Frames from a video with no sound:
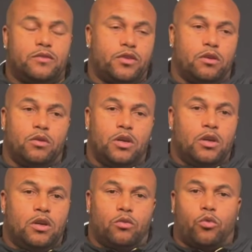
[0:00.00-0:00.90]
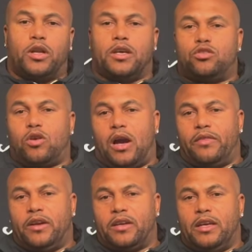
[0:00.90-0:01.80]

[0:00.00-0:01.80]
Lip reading: So, really good drive there.